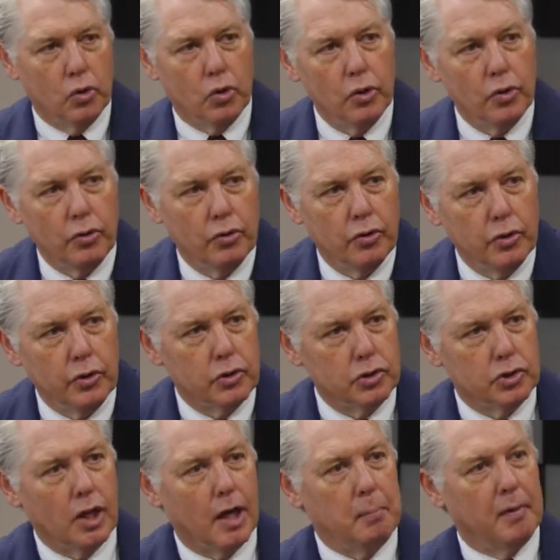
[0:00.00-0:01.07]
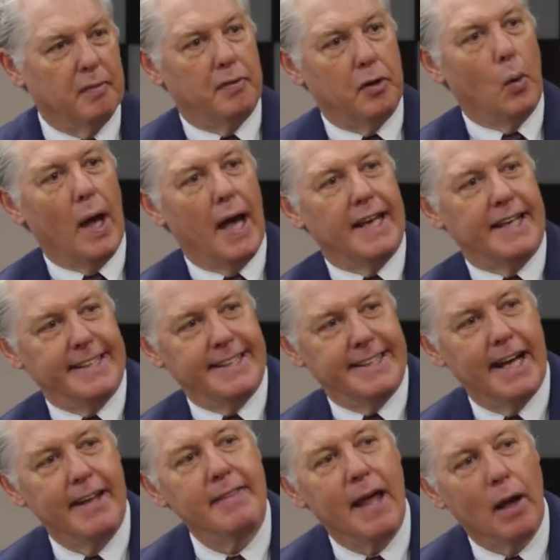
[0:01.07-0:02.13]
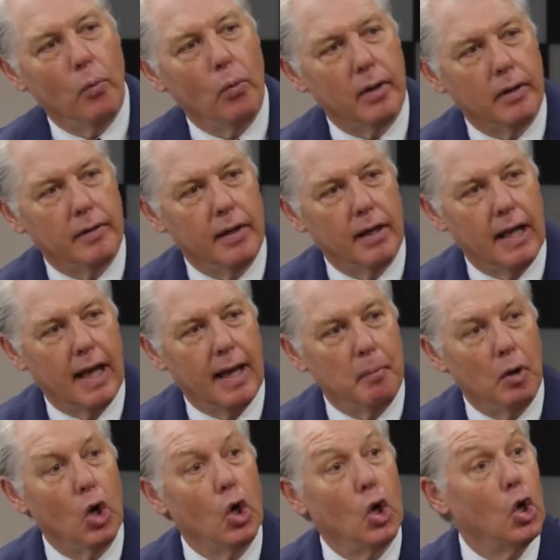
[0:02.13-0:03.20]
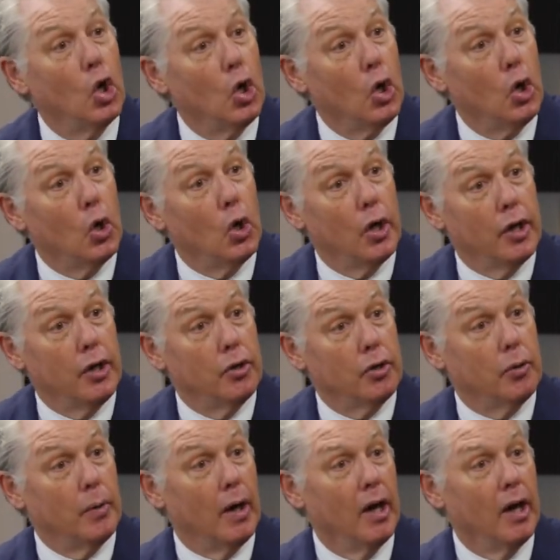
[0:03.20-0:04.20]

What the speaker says: couldn't do your job if you hadn't done that work in the lab earlier on in your career.